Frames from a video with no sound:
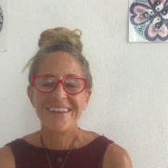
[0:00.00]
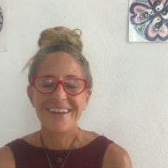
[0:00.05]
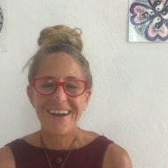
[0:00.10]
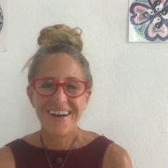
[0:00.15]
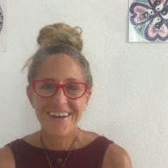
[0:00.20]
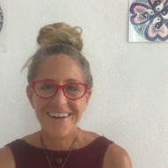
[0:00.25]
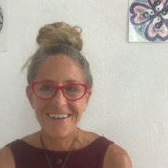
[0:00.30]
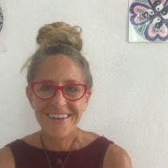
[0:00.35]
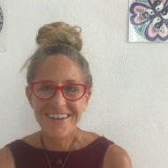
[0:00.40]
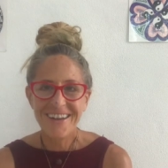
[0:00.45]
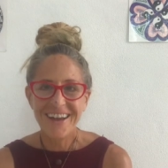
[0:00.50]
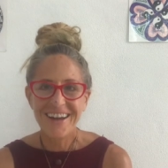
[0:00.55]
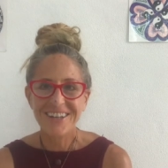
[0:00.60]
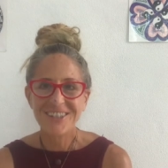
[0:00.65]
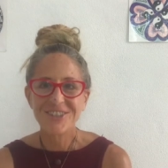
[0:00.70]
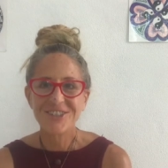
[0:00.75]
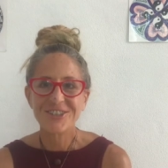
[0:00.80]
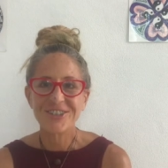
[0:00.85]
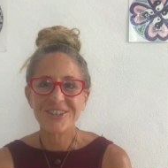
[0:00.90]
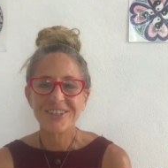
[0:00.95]

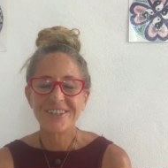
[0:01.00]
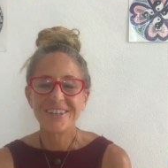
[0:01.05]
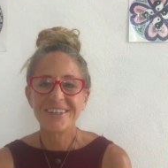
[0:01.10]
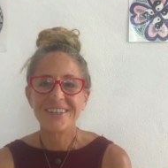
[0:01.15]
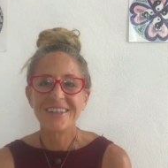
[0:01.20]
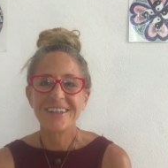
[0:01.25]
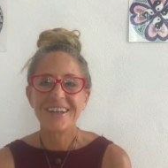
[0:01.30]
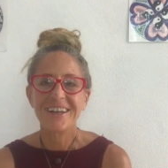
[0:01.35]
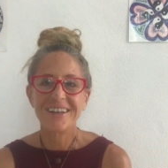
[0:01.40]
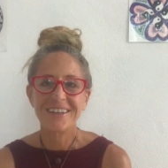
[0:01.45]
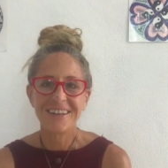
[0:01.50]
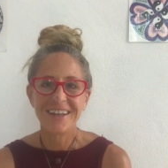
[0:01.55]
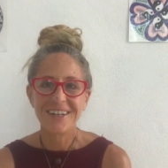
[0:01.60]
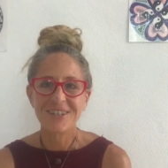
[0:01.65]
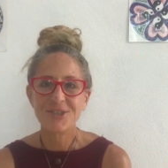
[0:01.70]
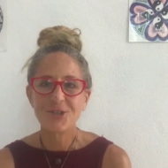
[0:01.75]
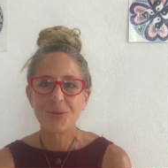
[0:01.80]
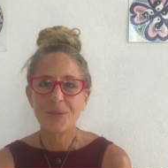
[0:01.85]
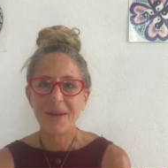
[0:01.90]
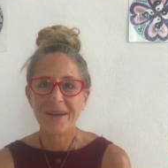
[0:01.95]
unnatural
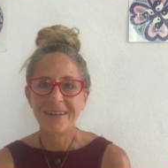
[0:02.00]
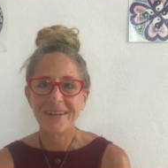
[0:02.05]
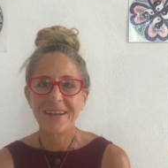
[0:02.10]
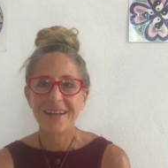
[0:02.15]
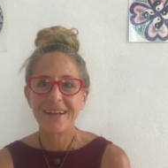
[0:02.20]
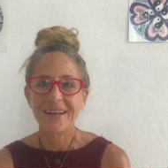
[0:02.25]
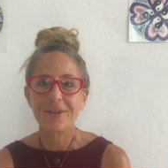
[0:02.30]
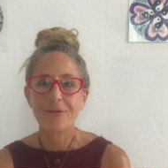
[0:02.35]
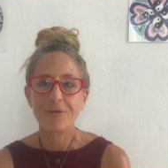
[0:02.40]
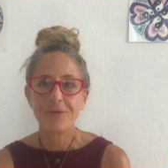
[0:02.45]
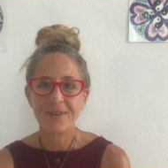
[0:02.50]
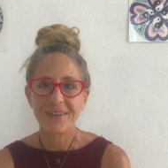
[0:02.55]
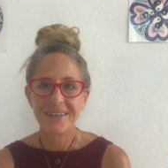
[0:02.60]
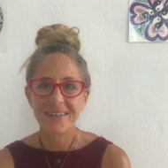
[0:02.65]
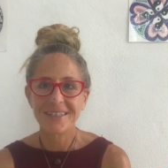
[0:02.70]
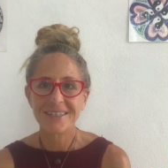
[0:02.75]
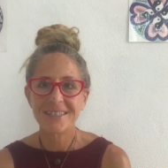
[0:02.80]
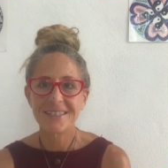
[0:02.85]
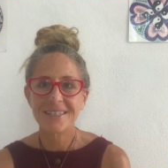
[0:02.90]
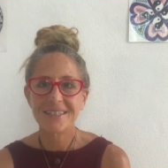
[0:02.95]
electromagnetic
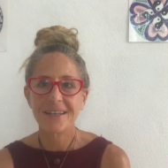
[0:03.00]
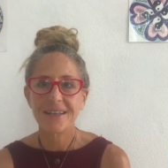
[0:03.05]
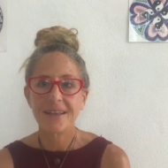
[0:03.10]
fields